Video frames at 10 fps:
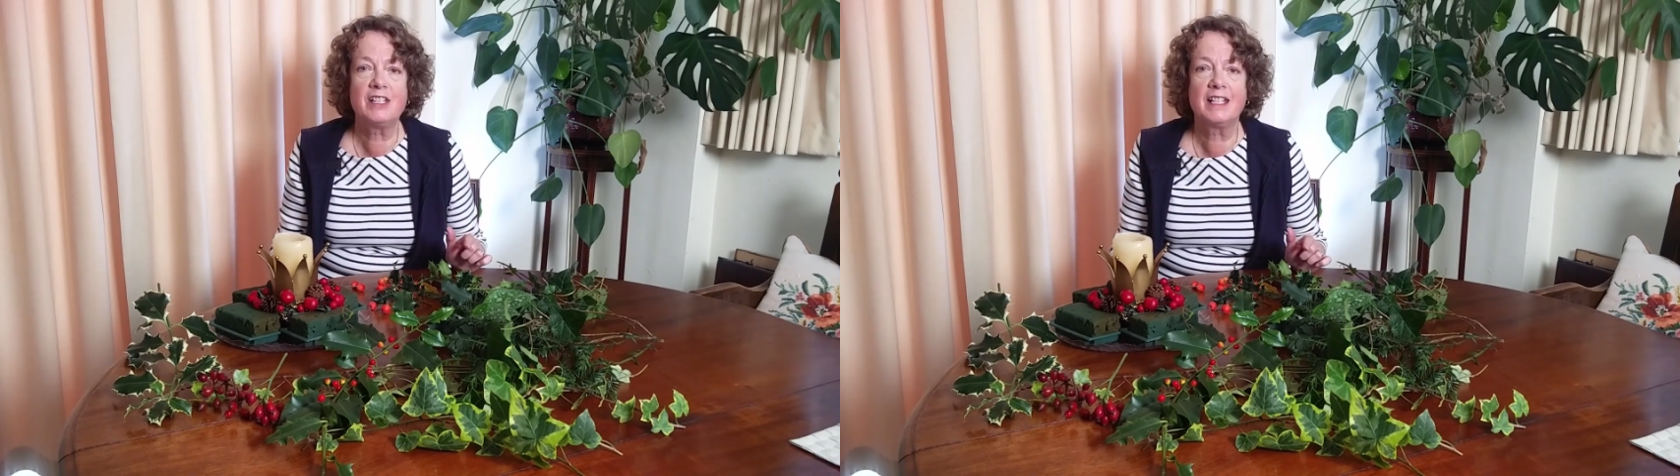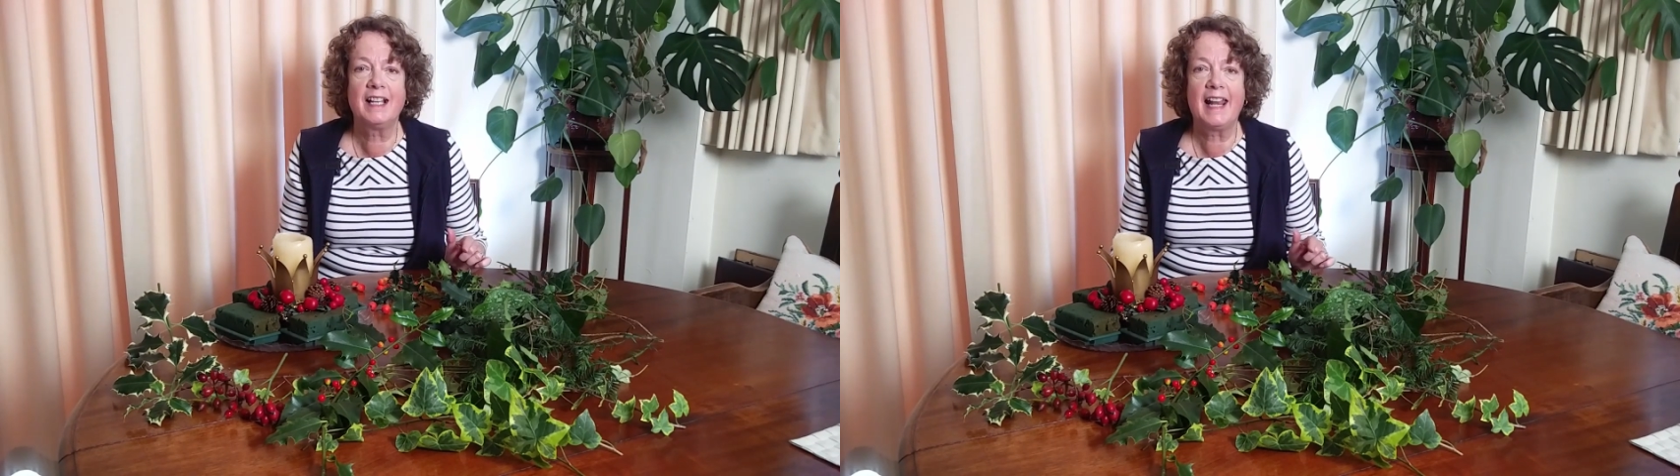
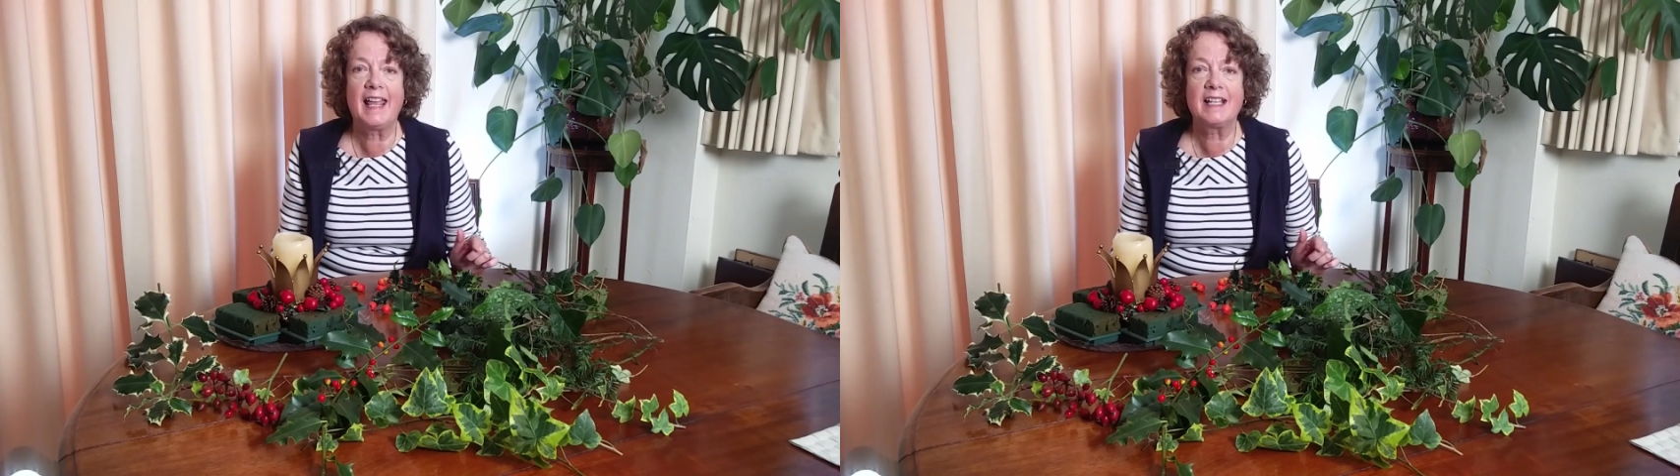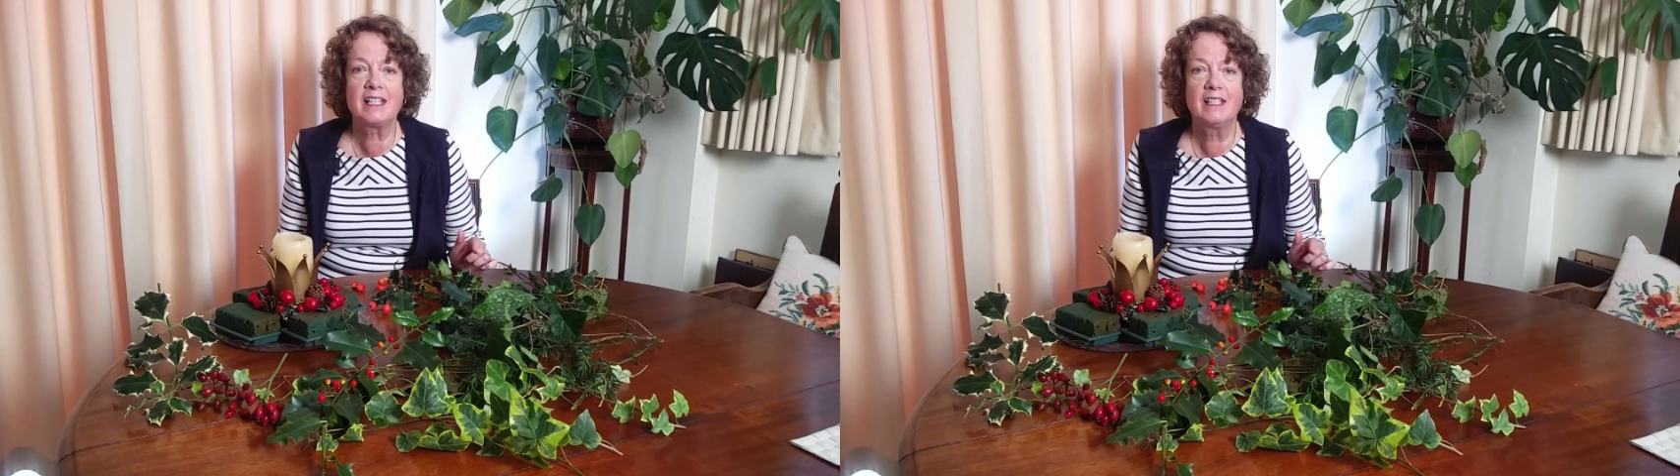to
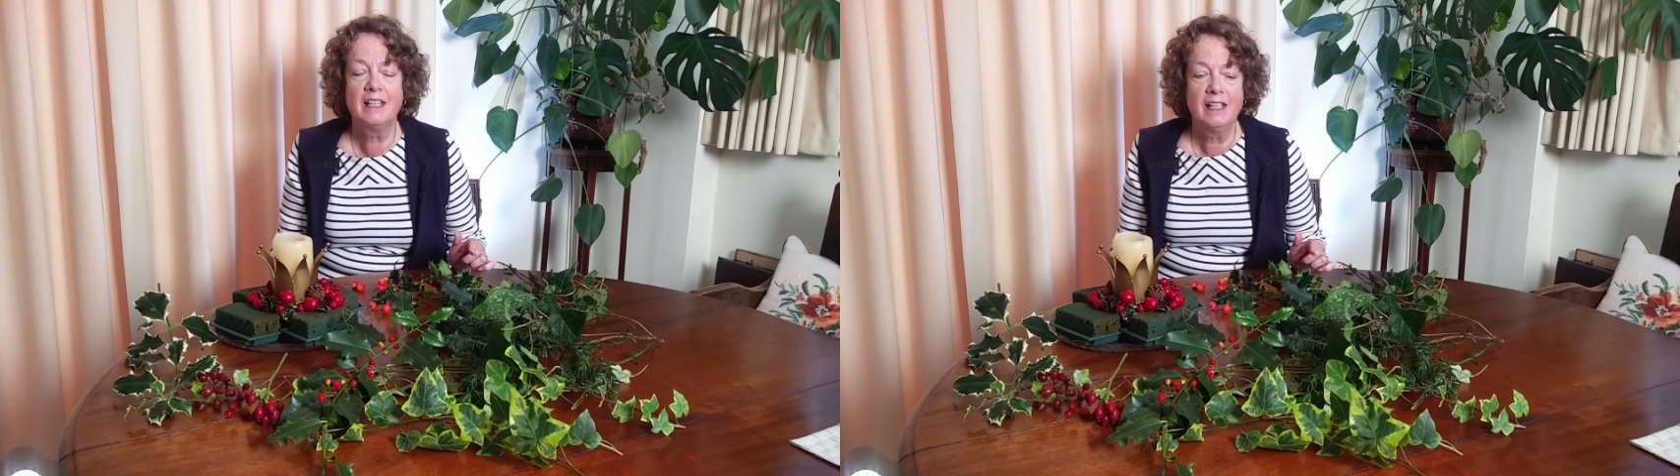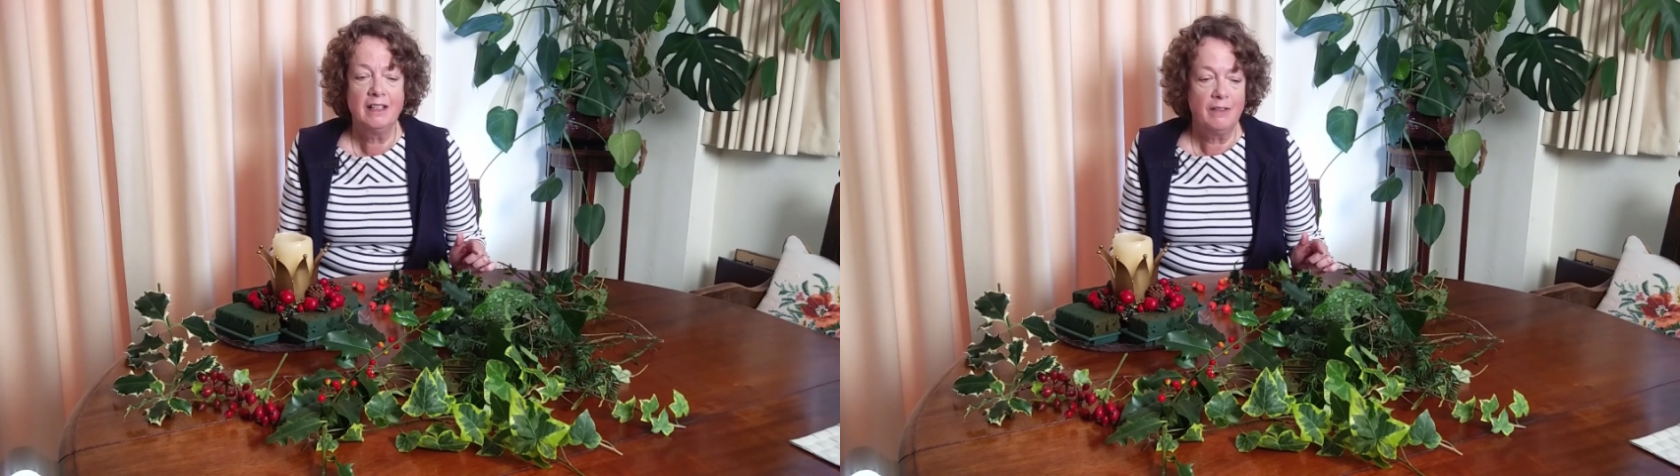collect
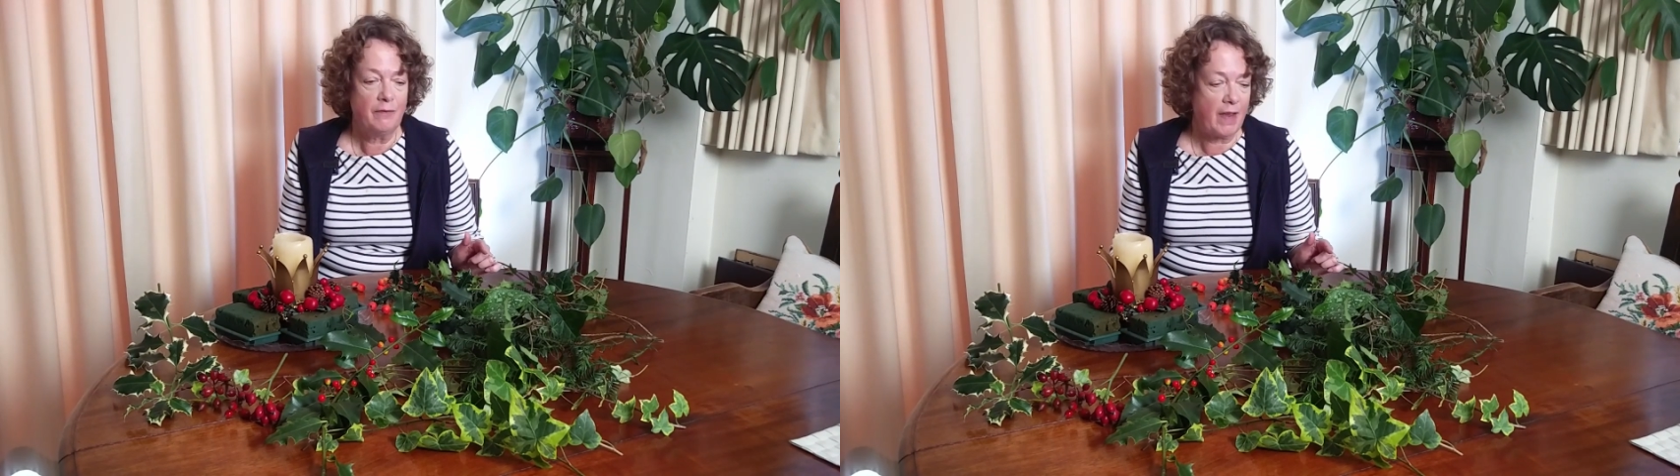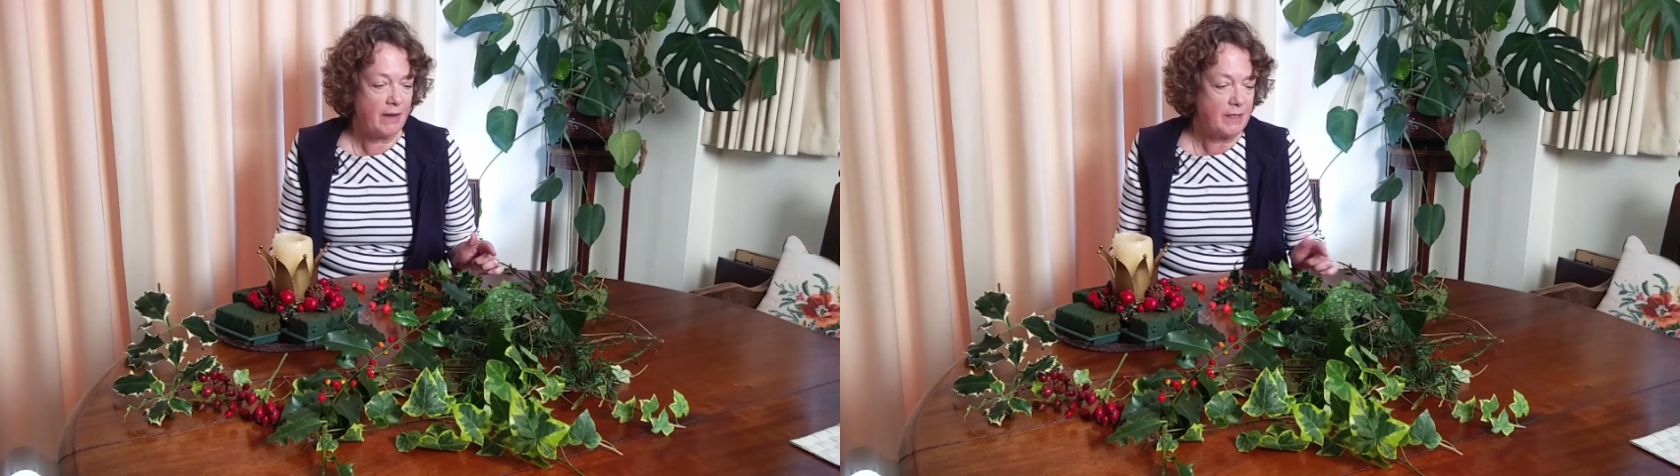
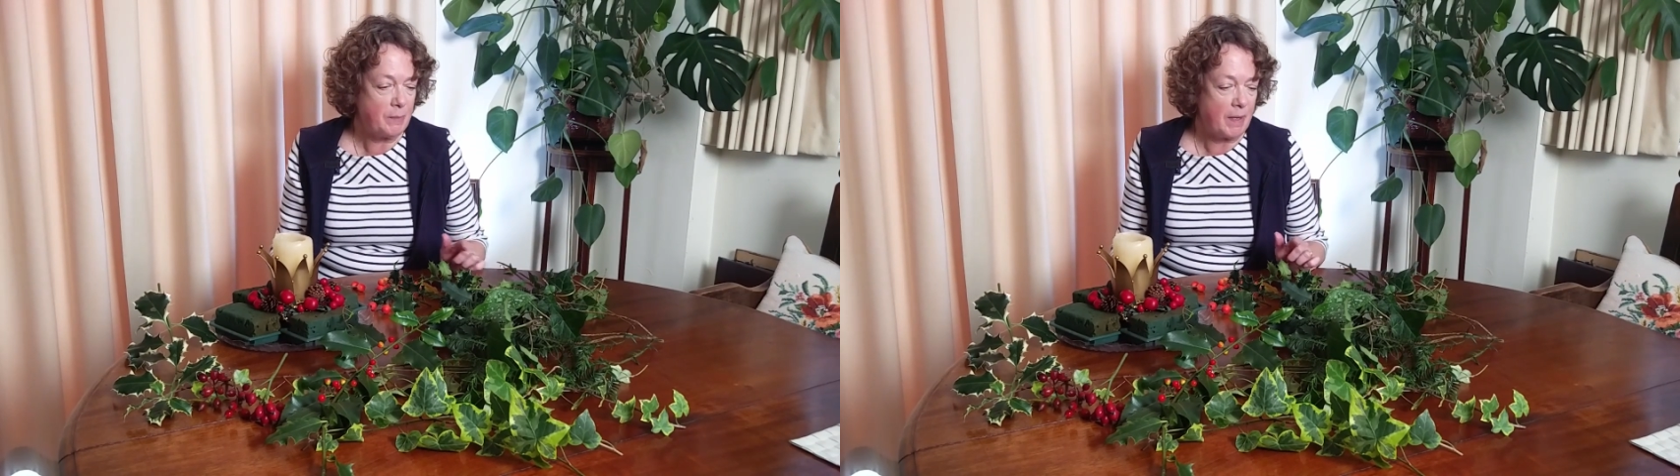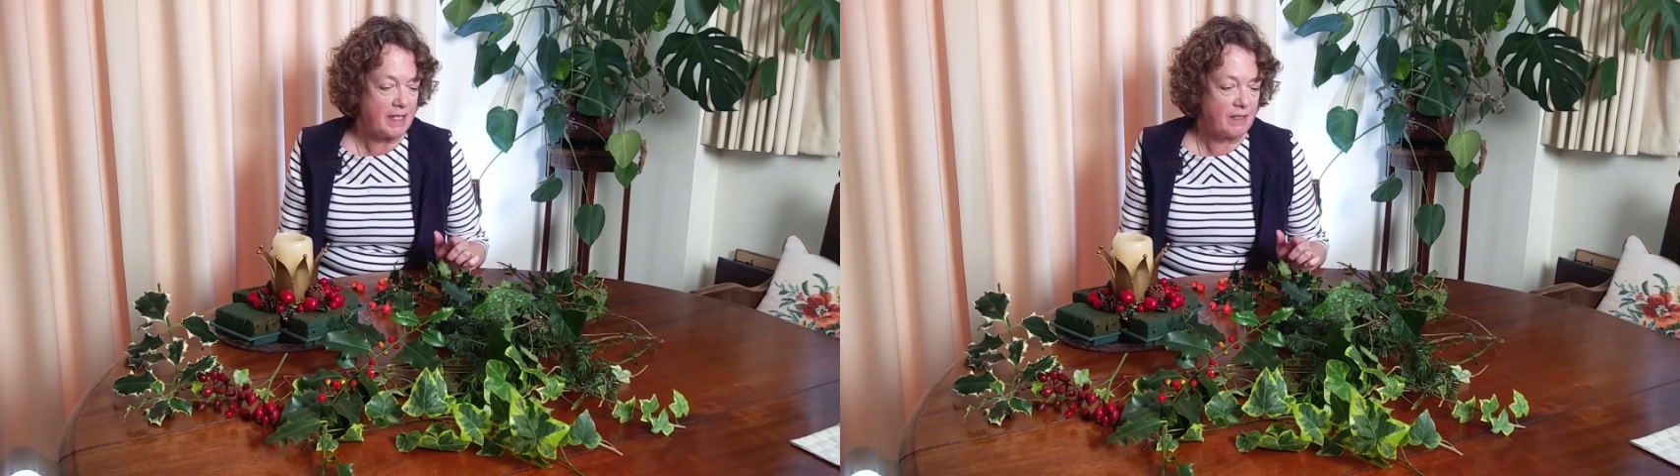
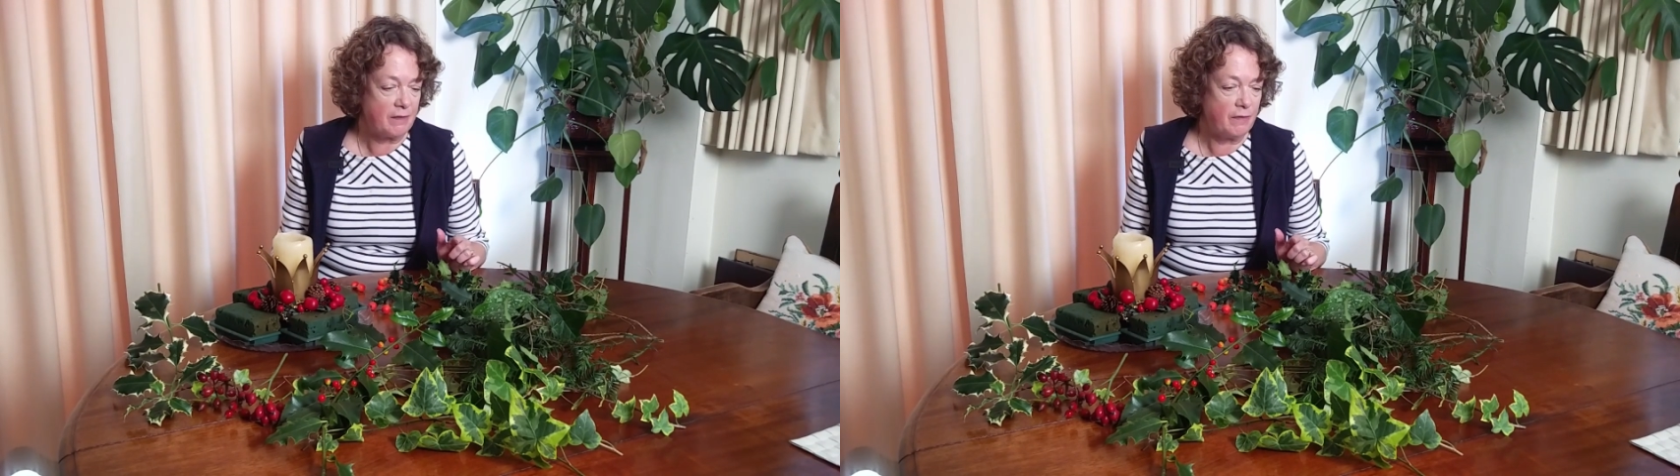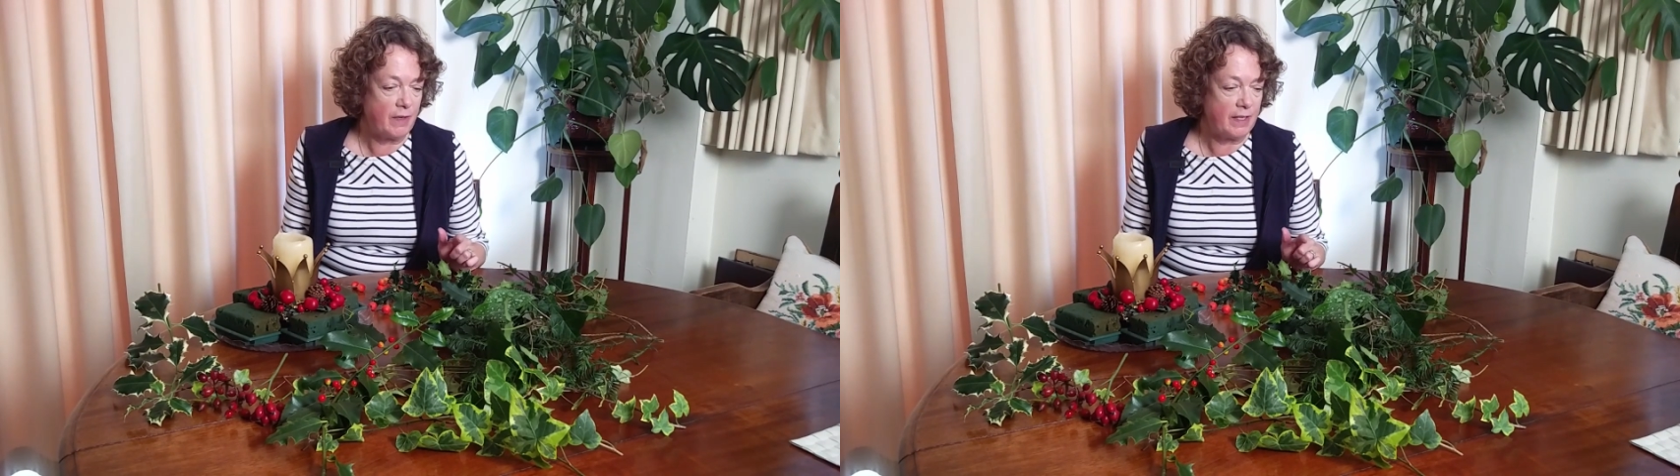various bits of